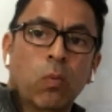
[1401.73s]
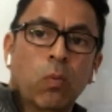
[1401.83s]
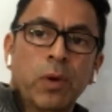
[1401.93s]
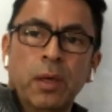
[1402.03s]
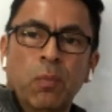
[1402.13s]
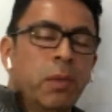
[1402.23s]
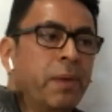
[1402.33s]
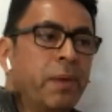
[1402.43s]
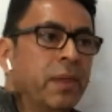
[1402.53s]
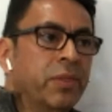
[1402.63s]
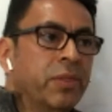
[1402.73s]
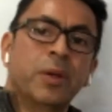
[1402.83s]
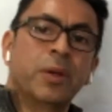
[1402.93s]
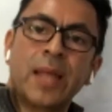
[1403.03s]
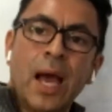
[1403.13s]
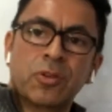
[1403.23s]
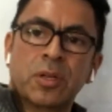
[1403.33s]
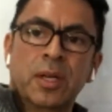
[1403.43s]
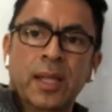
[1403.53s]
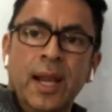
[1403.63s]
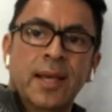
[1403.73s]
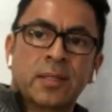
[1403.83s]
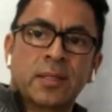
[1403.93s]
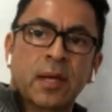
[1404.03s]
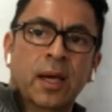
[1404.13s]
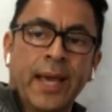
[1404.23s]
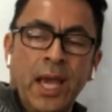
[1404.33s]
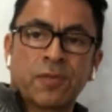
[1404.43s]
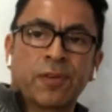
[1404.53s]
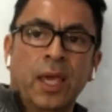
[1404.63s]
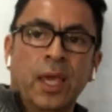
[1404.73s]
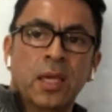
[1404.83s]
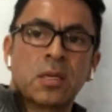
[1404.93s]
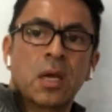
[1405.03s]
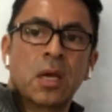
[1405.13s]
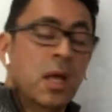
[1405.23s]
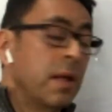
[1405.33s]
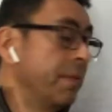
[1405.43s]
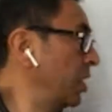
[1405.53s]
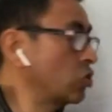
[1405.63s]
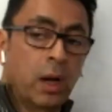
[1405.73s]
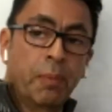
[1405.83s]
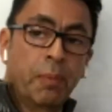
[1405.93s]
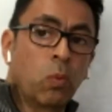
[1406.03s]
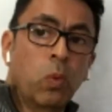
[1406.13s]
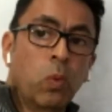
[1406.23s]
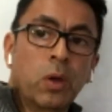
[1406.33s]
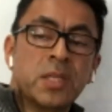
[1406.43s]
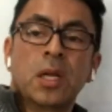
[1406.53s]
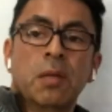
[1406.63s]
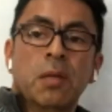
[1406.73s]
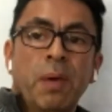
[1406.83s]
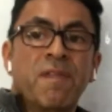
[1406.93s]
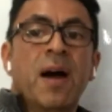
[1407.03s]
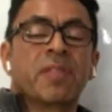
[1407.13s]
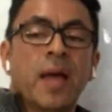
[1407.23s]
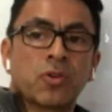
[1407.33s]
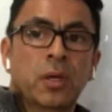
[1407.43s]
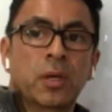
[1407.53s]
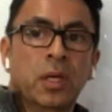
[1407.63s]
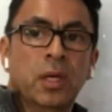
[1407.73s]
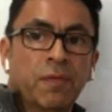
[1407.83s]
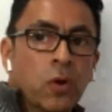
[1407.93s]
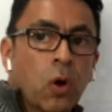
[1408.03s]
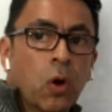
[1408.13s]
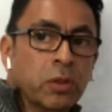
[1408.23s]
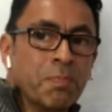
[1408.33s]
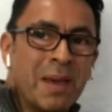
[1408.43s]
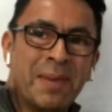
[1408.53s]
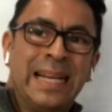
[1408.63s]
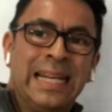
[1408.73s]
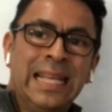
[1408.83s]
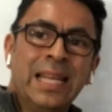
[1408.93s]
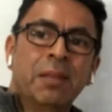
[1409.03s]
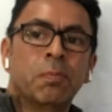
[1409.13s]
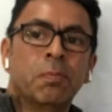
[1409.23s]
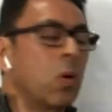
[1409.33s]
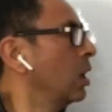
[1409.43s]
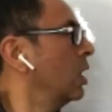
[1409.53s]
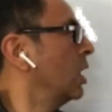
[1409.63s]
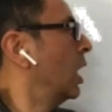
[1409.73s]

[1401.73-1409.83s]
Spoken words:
We paid 3,000 in the last cash for keys. This one, I mean, we could easily pay 5,000, if not maybe a little bit more.